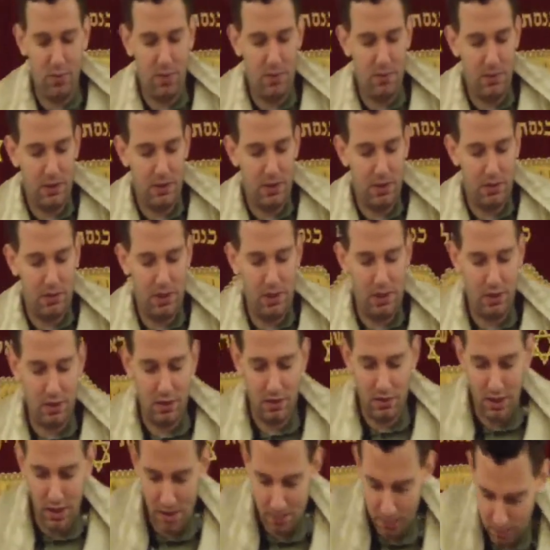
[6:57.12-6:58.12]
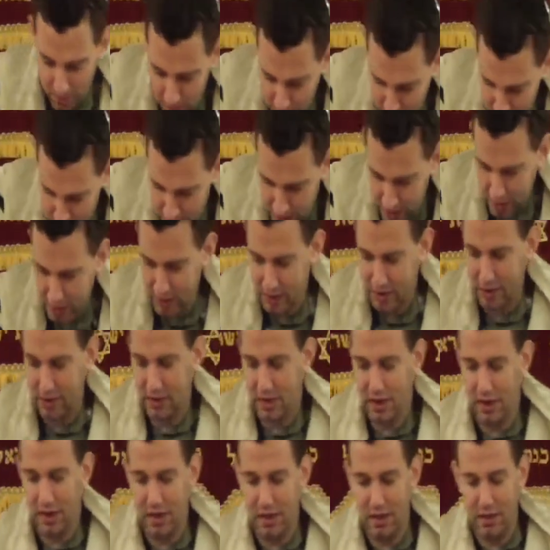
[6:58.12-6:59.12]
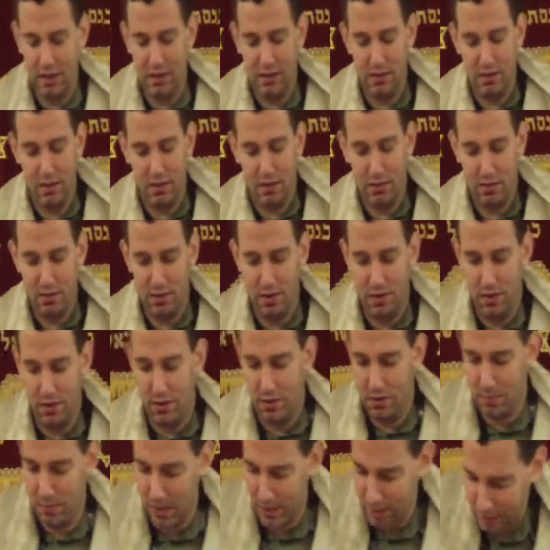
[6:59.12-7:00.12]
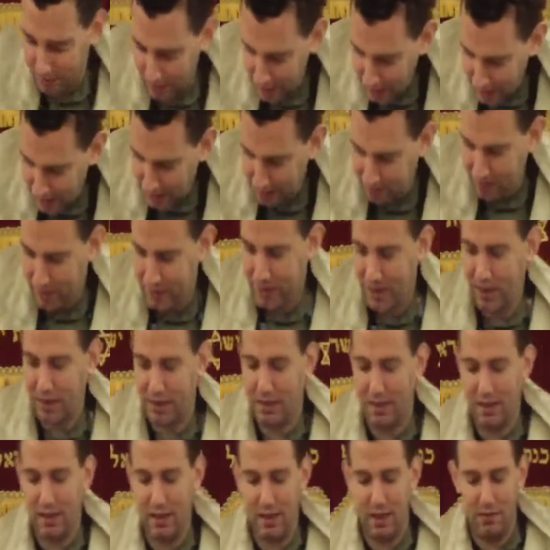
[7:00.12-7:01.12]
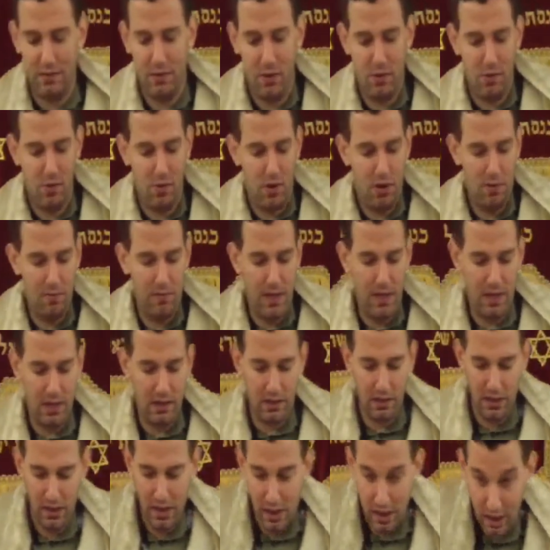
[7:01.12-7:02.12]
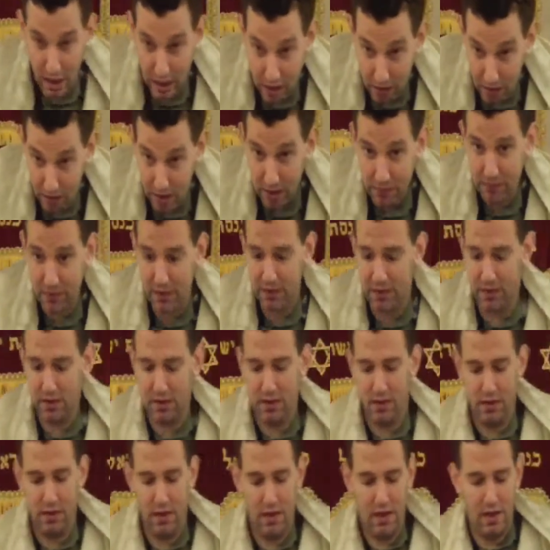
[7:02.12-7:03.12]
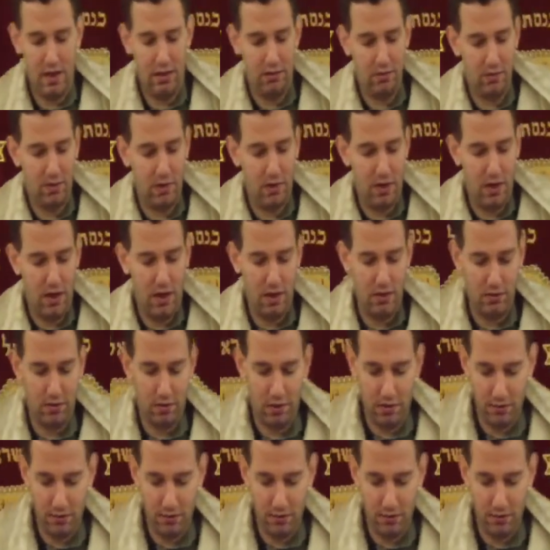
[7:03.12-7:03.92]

woman shall teach her neighbor a wailing. And it concludes by saying, Avalati lavahu omer. However, as regards